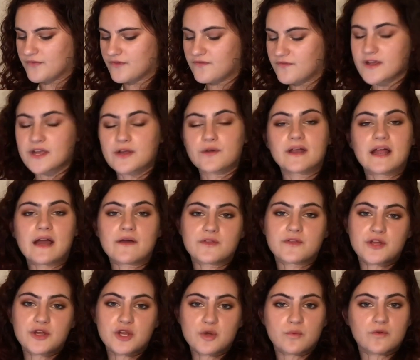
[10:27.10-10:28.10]
figuring out
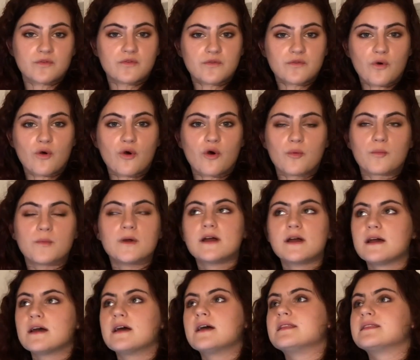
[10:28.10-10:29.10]
the human form.
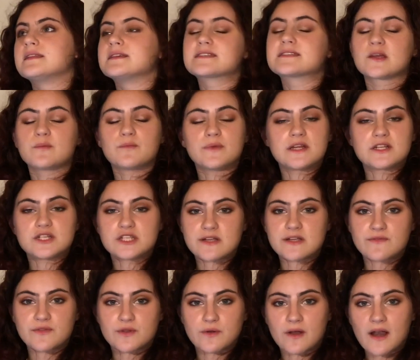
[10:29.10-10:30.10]
This can be
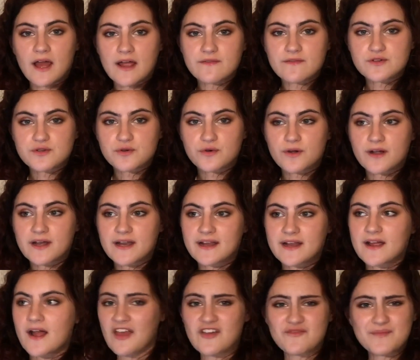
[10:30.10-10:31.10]
achieved through life
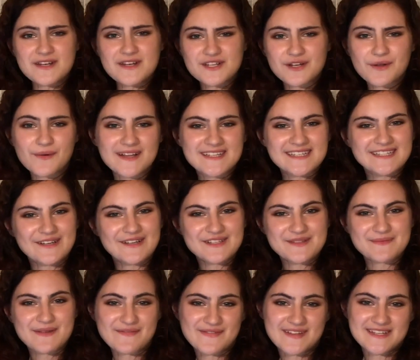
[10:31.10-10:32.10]
drawing. I've mentioned quite a lot
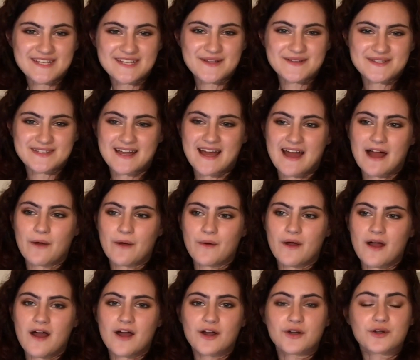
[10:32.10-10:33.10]
in my videos
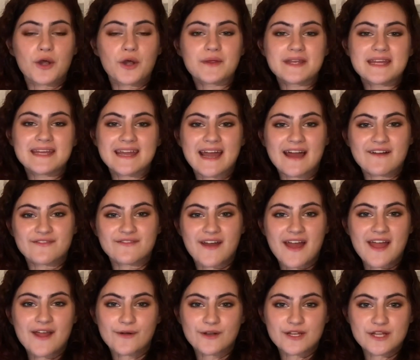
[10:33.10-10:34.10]
now, Croquis
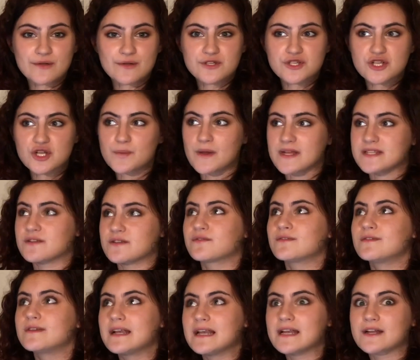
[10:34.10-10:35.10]
Cafe on YouTube. It's a
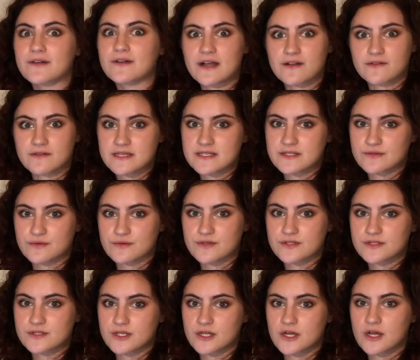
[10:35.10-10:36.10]
really great
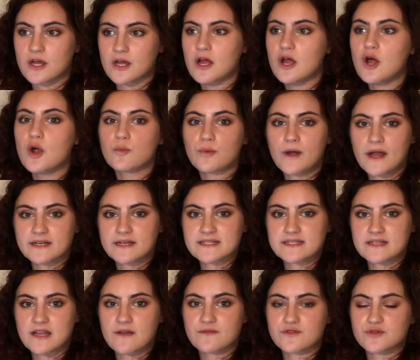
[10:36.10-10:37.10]
resource to
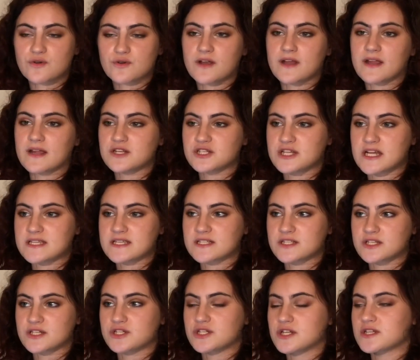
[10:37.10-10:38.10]
practice life drawing and
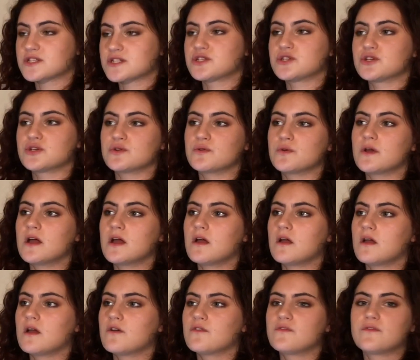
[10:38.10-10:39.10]
gesture, just to
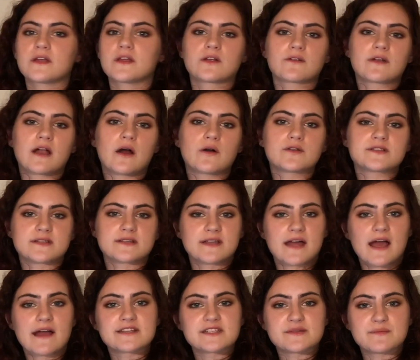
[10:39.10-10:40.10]
figure out
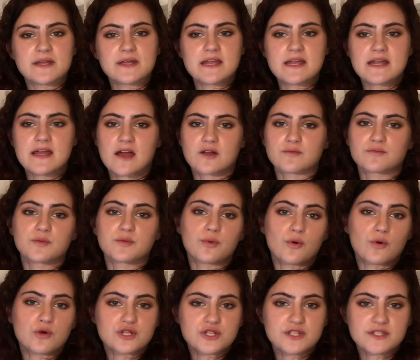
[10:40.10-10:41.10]
anatomy and
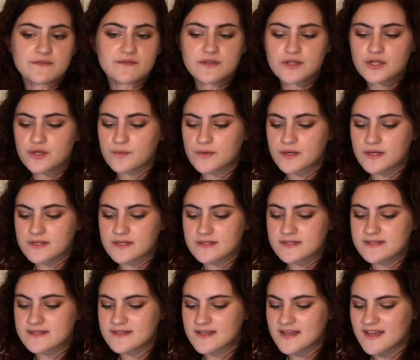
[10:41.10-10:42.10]
proportions of
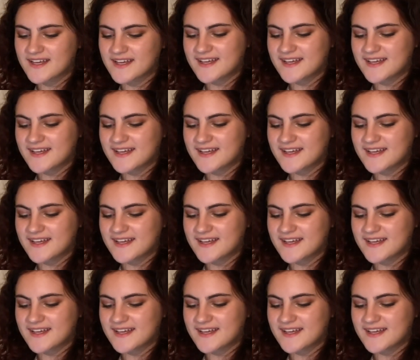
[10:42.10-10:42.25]
humans.